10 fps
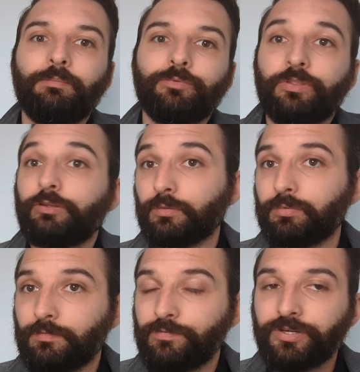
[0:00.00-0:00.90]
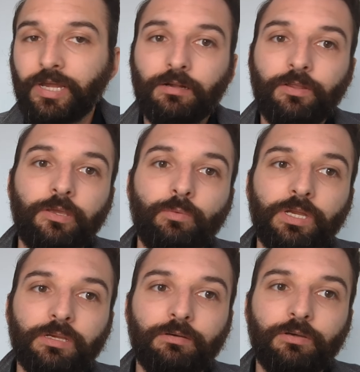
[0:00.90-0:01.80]
So they stripped him of the title. He
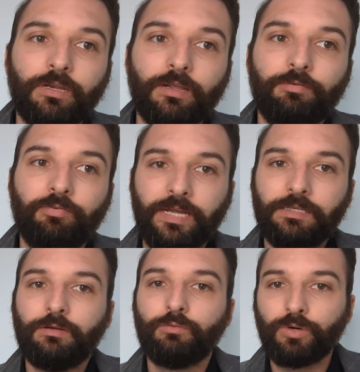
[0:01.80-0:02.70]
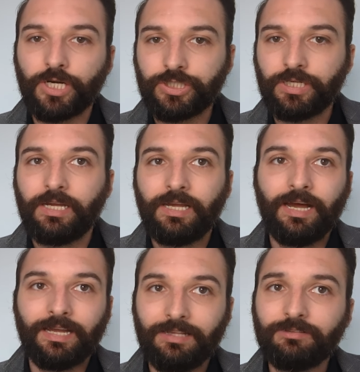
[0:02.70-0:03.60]
went and did a fight in Russia
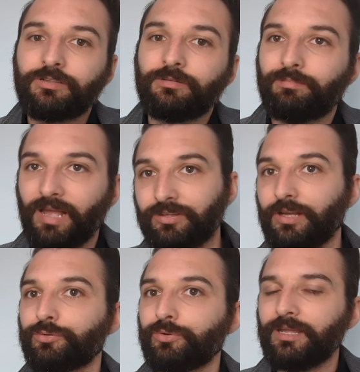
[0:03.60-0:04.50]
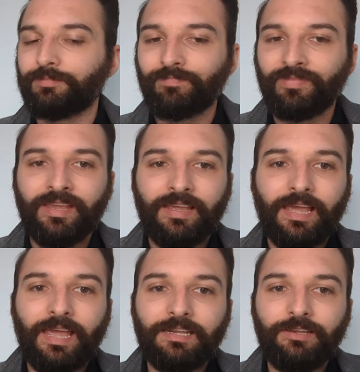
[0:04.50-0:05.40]
against Pascal Touré.
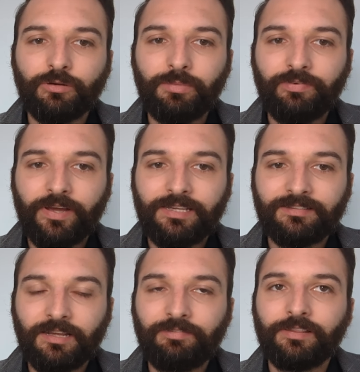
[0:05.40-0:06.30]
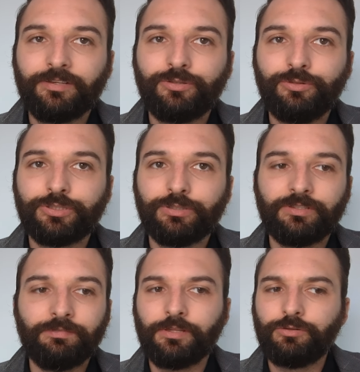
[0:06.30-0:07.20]
And he's going to be fighting Ștefan Lătescu.
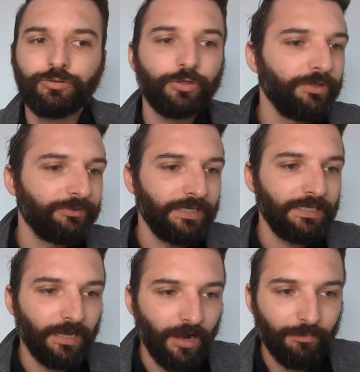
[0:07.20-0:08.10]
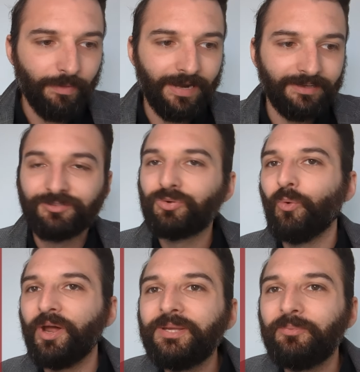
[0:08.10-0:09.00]
Ștefan Lătescu is a young man. He's
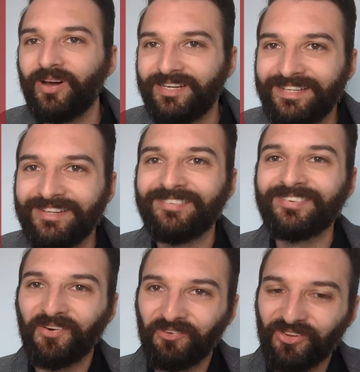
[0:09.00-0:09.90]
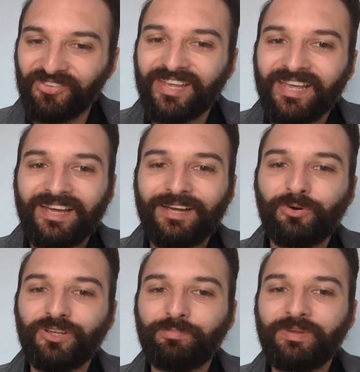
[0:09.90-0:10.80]
21 years old,
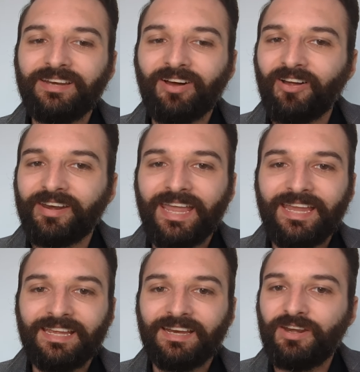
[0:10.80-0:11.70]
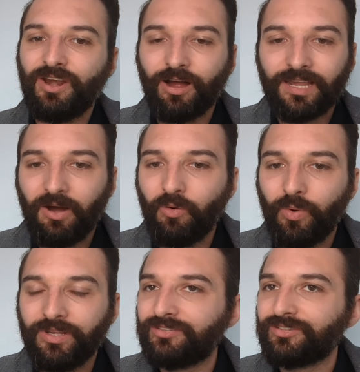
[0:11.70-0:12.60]
who has been on a knockout
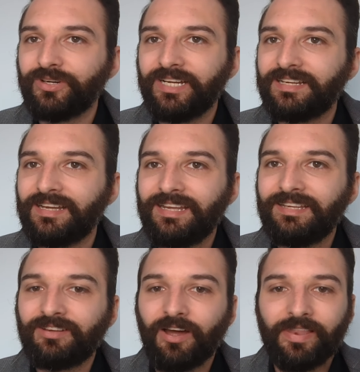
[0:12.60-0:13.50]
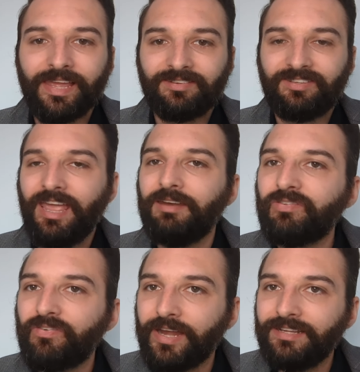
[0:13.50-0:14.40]
win streak. He's gotten like 10
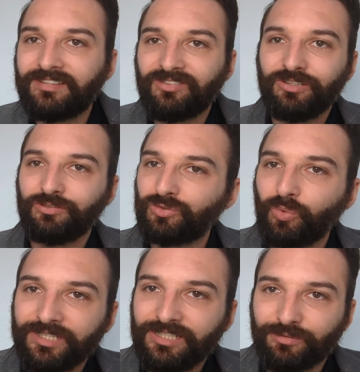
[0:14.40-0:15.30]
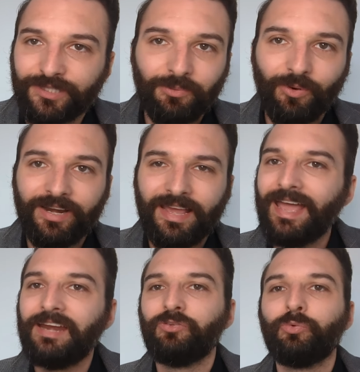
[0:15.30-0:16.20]
fights since 2021
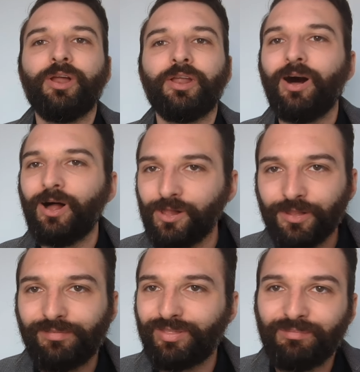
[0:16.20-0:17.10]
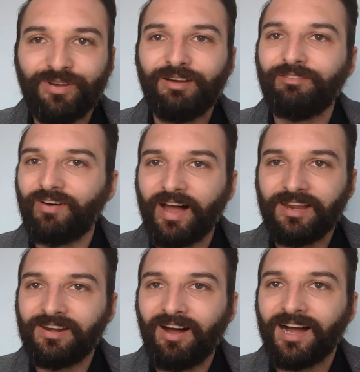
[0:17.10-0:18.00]
and has won all of them
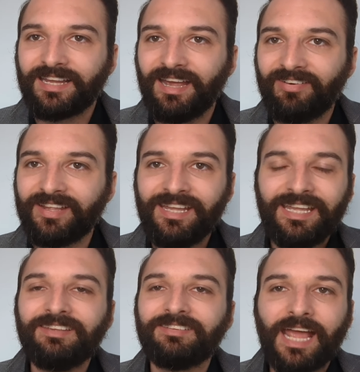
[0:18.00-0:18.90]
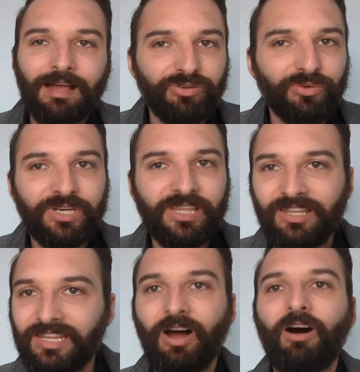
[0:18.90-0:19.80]
via knockout. He is an
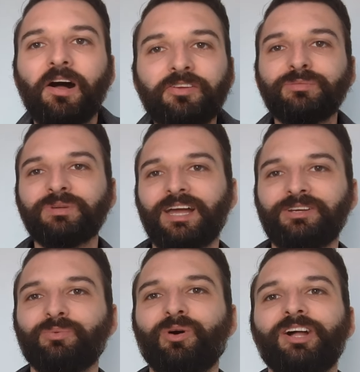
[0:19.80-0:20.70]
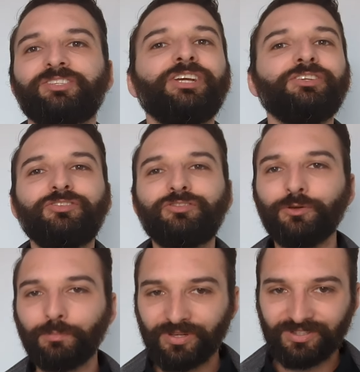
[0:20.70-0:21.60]
absolutely awesome guy to watch.
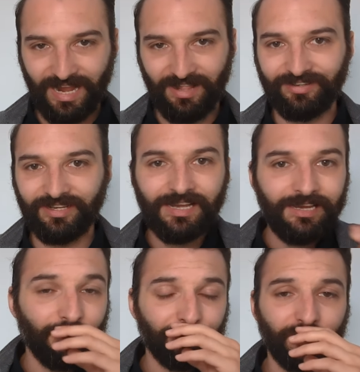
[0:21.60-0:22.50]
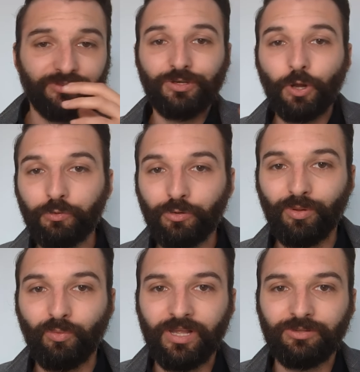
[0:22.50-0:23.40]
Super talented. He also has
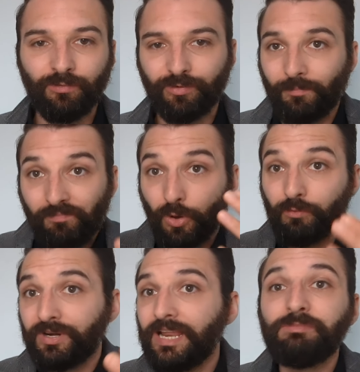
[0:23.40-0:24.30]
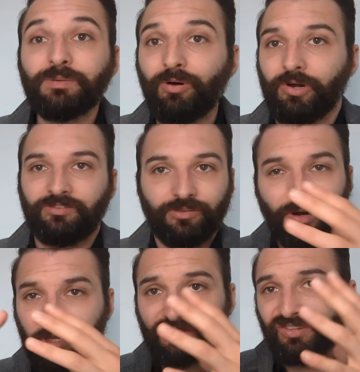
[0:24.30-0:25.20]
notable wins over named opponents. They're
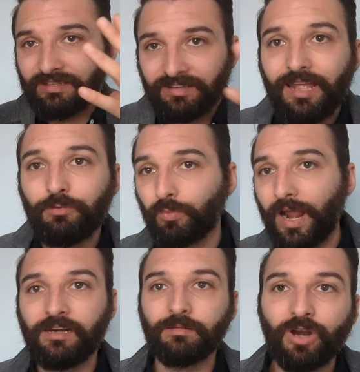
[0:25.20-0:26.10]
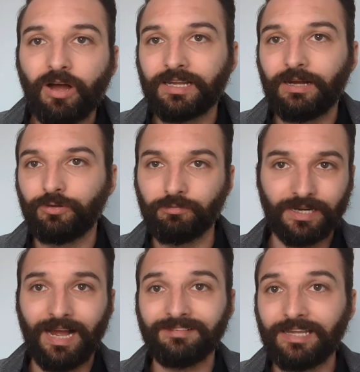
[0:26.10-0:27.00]
not just like 10 random knockouts over
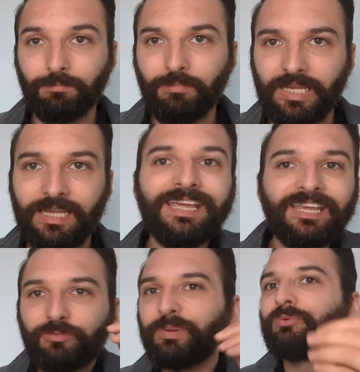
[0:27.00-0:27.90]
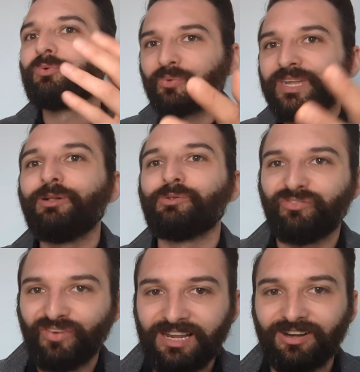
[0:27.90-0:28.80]
guys like me. He's beaten real
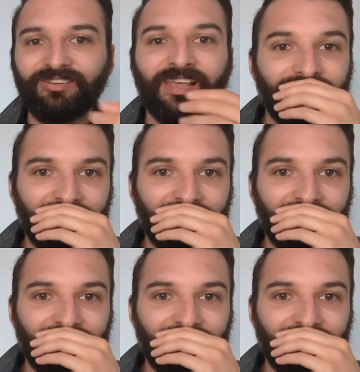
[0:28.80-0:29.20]
fighters.